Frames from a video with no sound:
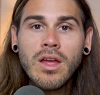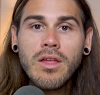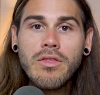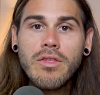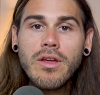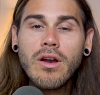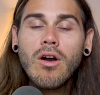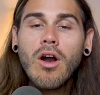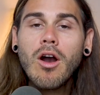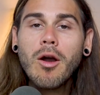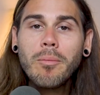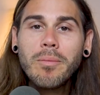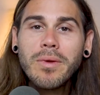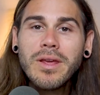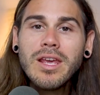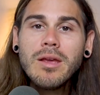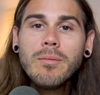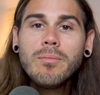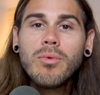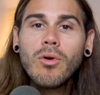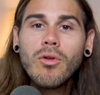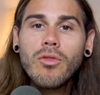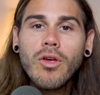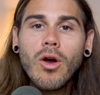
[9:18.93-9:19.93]
There are
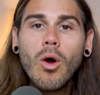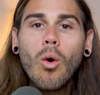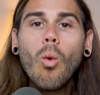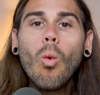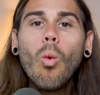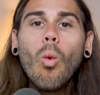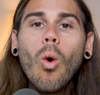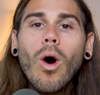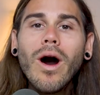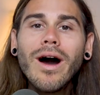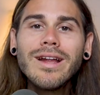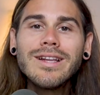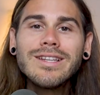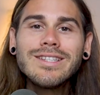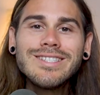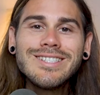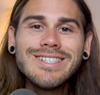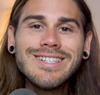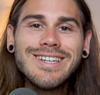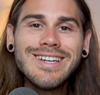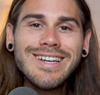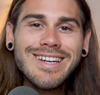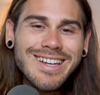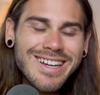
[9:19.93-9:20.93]
people that want
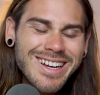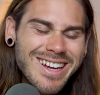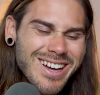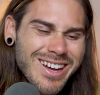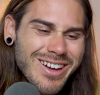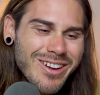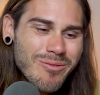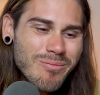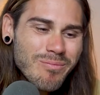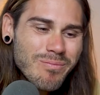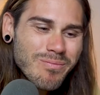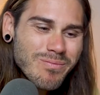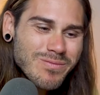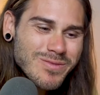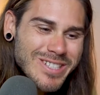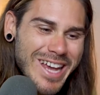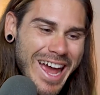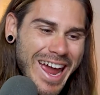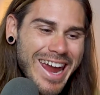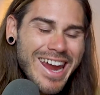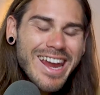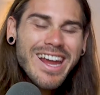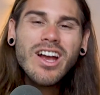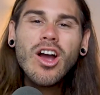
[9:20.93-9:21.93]
to
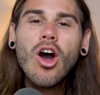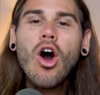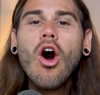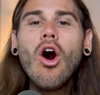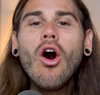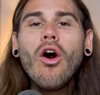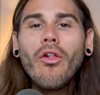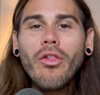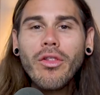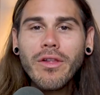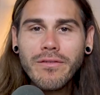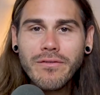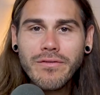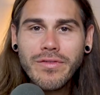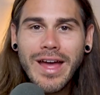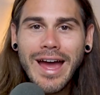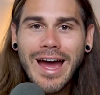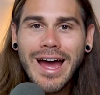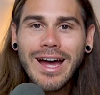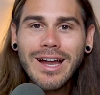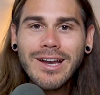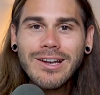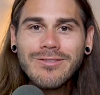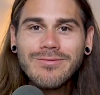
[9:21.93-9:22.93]
take all of
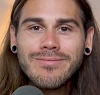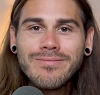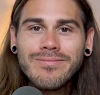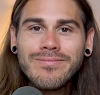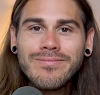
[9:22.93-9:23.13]
that